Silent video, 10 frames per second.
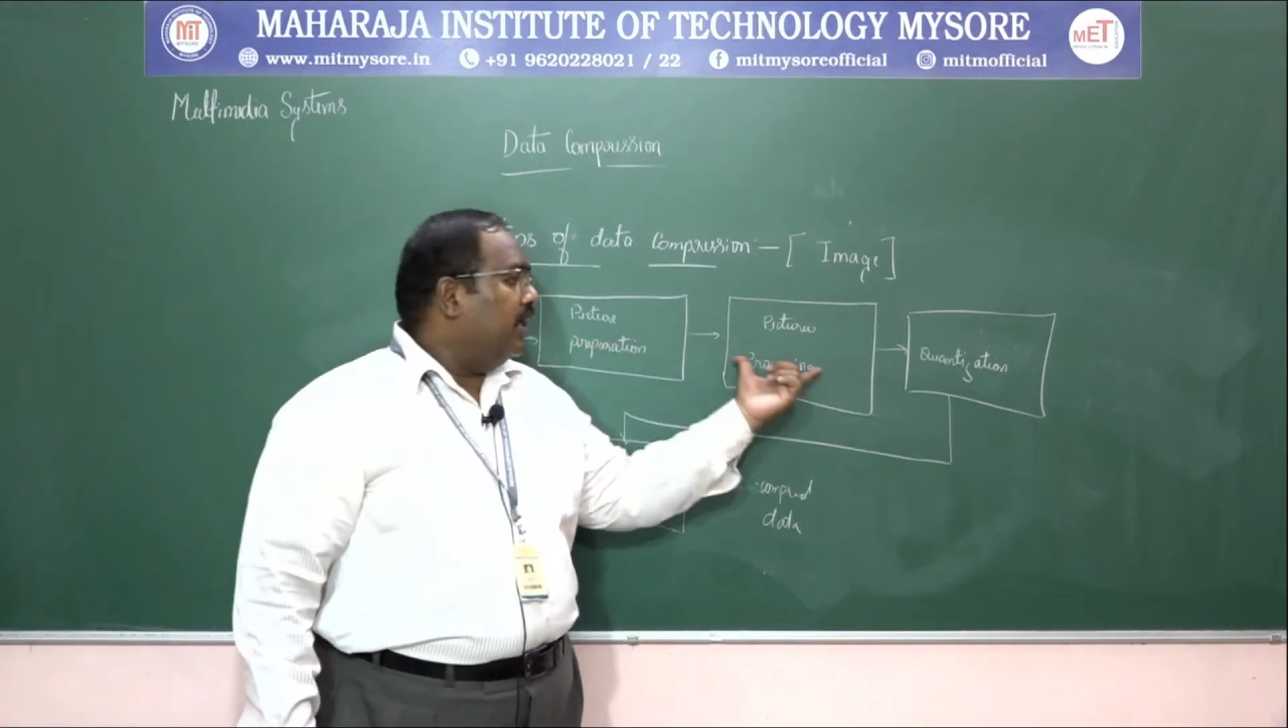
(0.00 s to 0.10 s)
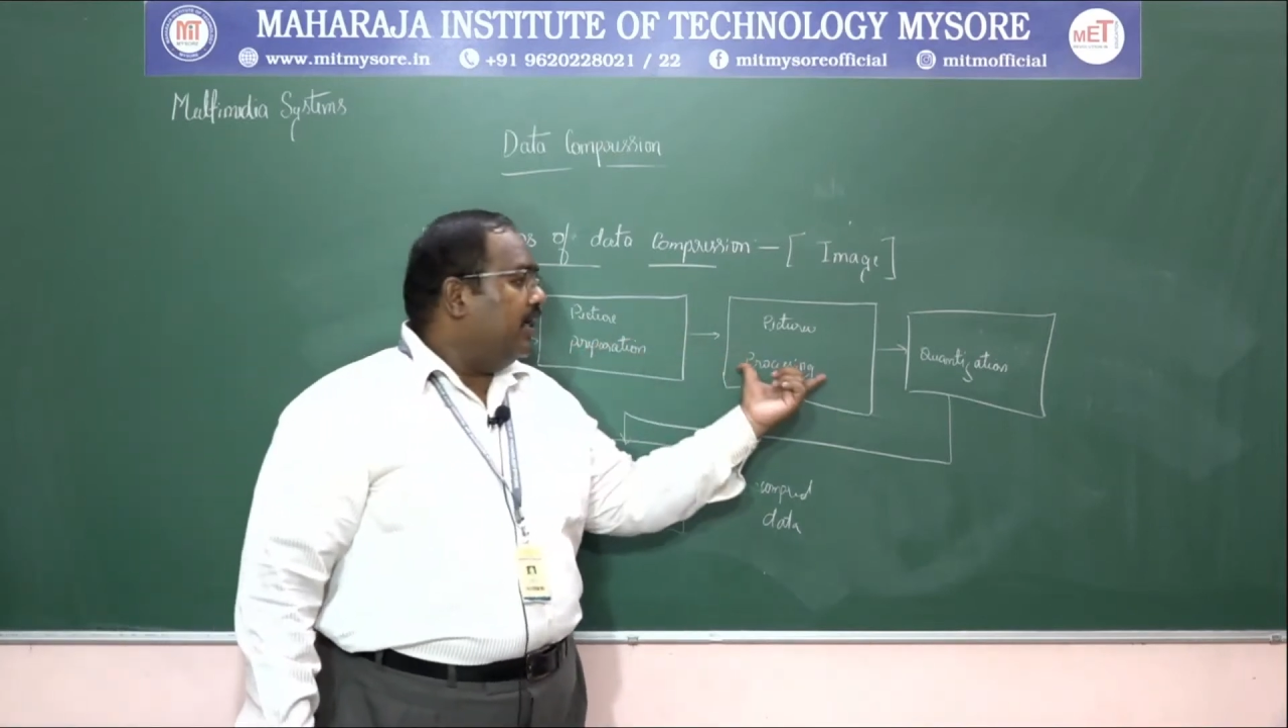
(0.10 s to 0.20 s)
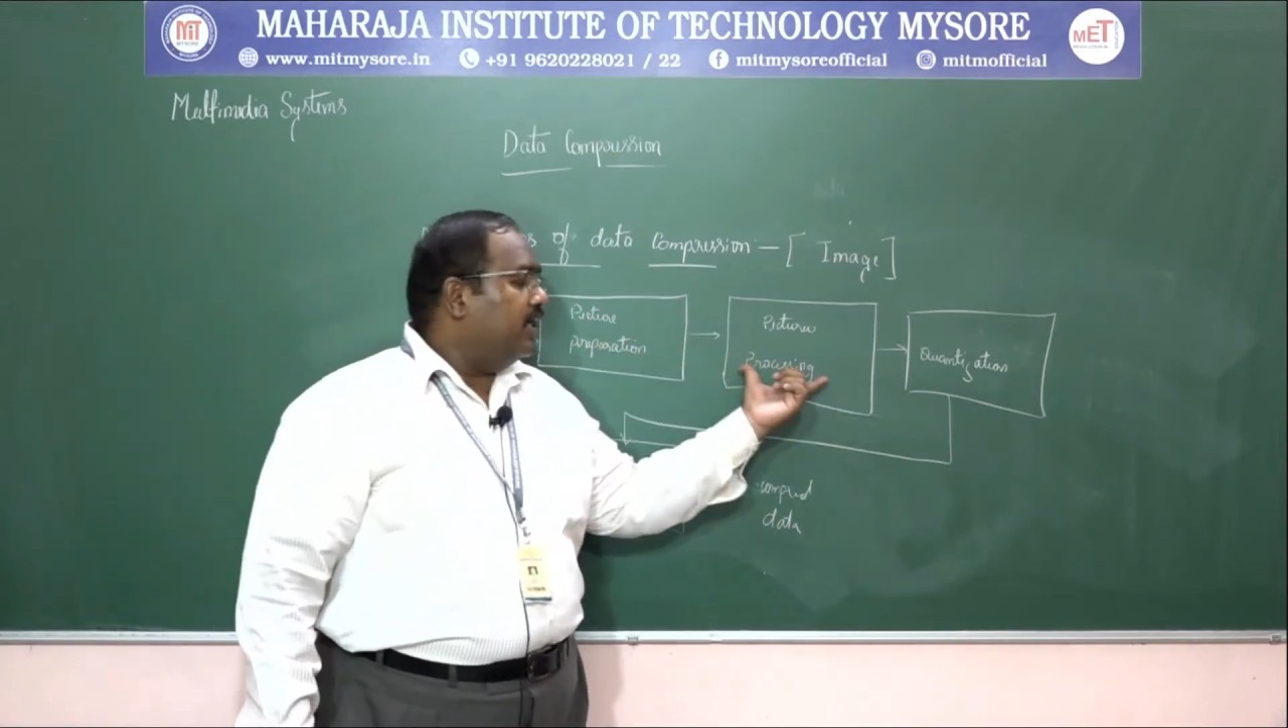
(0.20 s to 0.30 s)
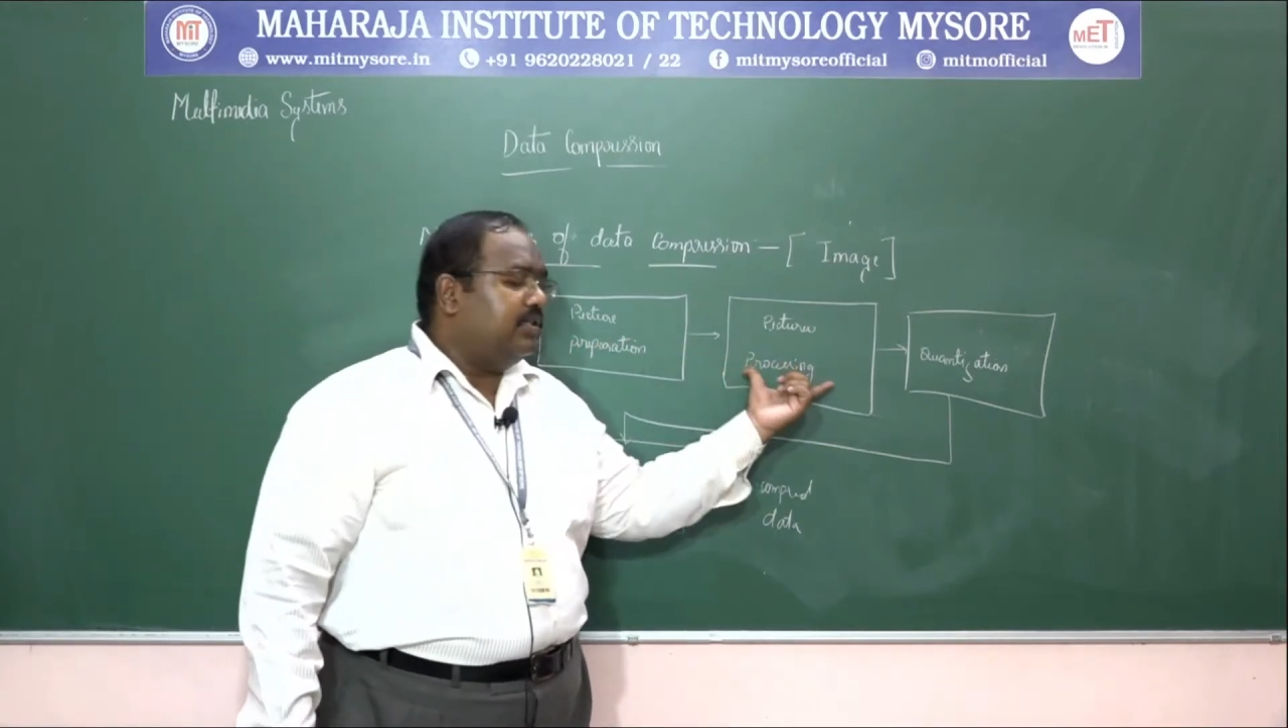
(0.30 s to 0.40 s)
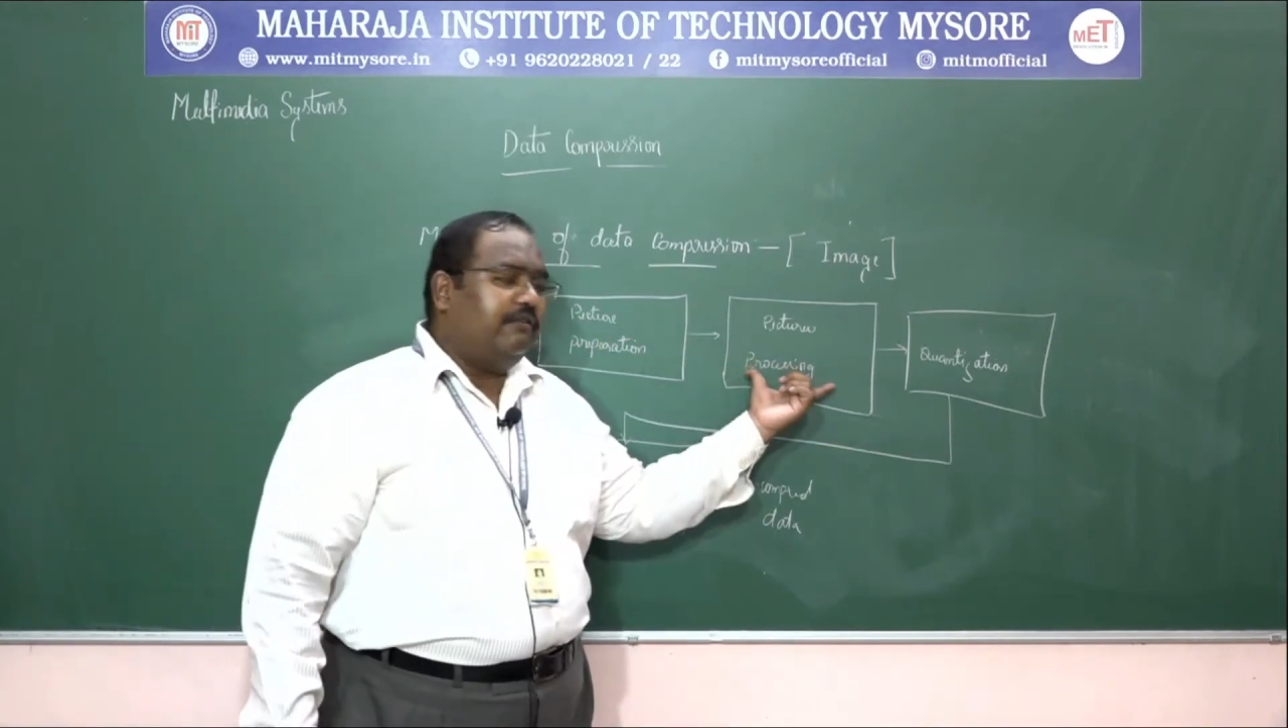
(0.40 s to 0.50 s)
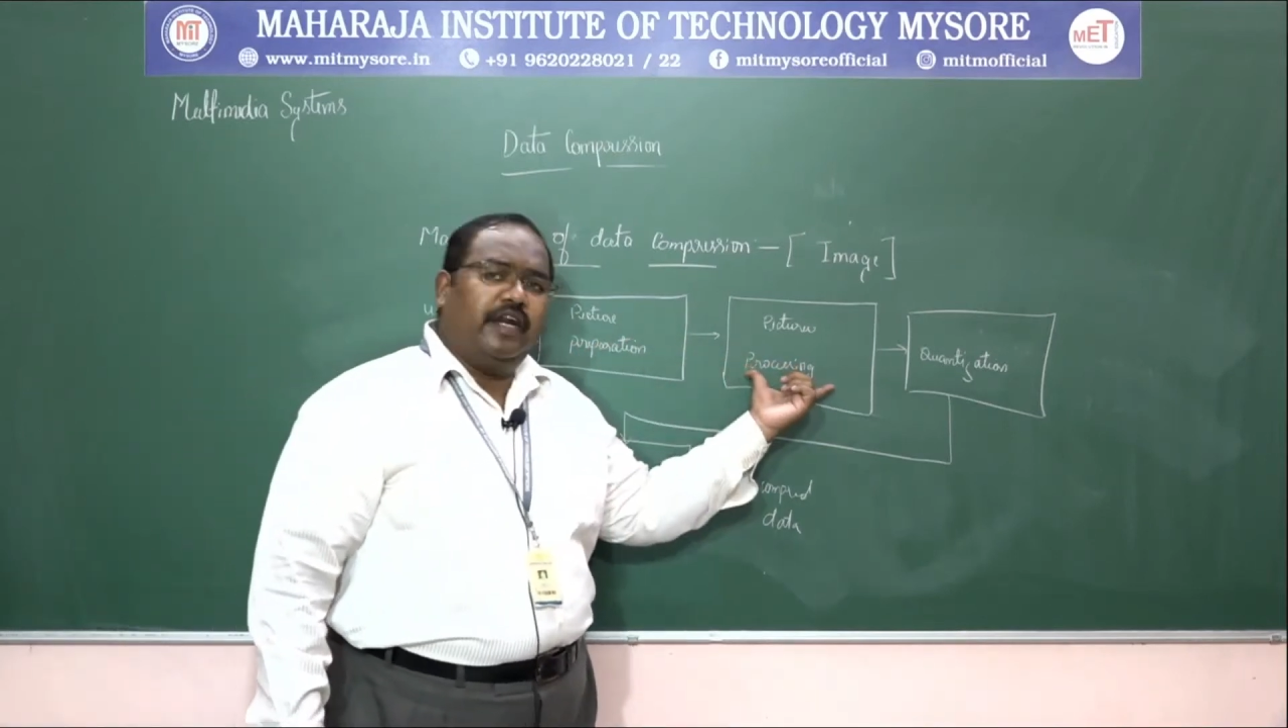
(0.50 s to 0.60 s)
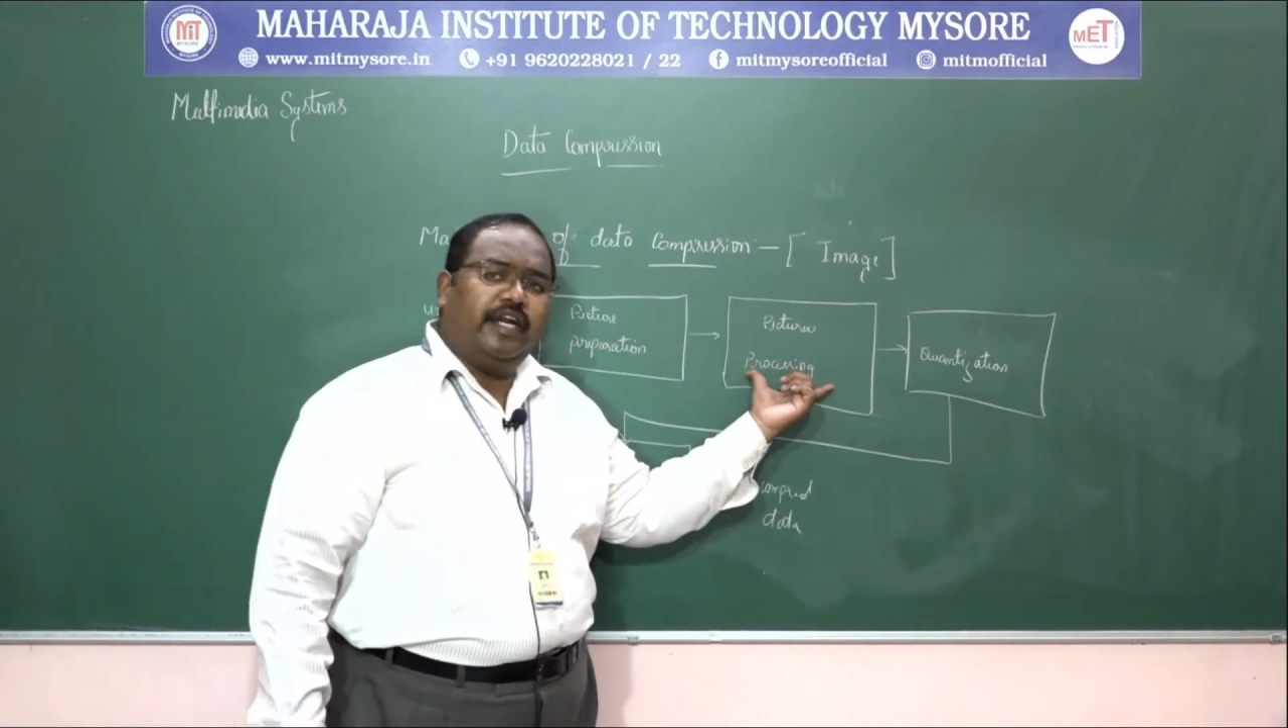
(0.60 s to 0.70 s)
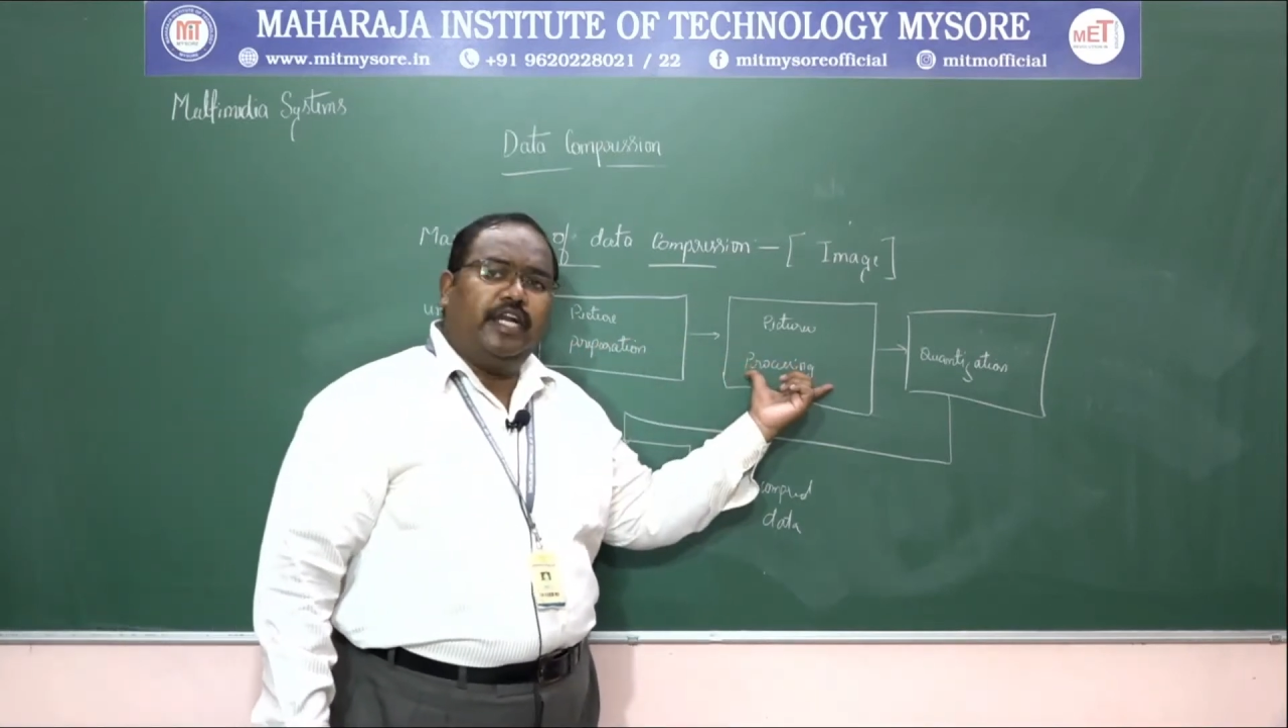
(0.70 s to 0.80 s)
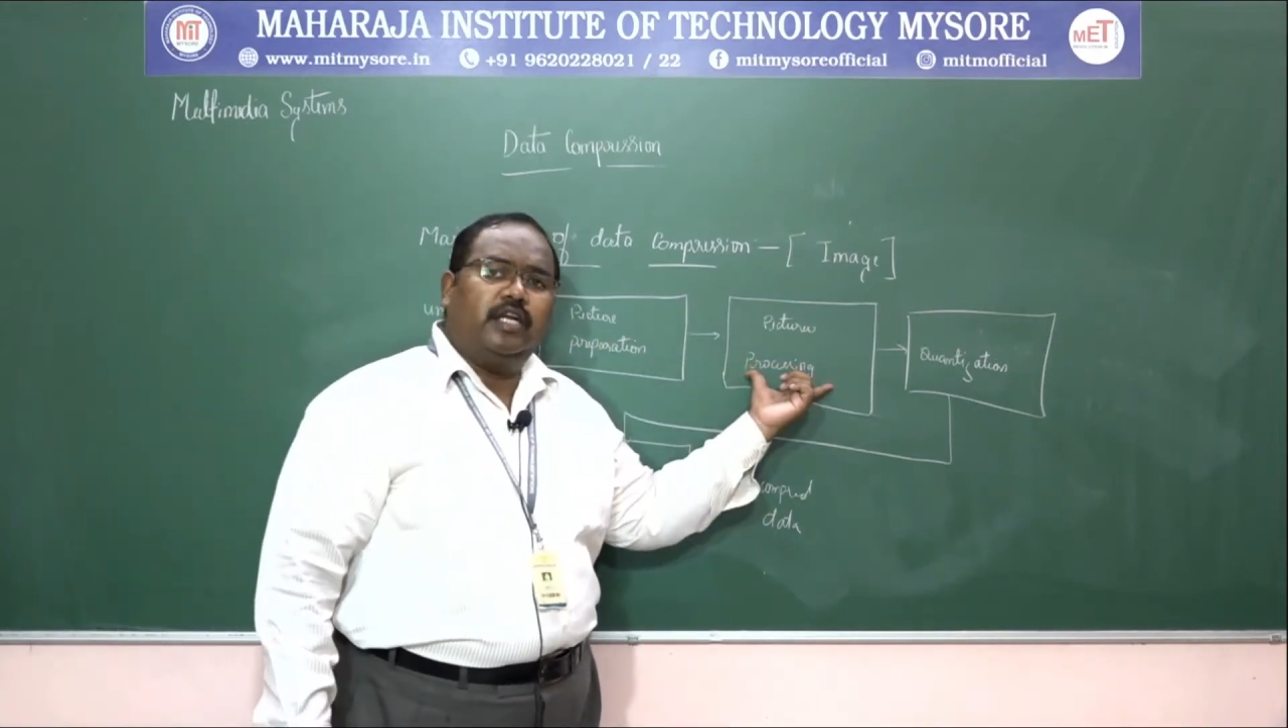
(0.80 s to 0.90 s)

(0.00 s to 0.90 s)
it is fed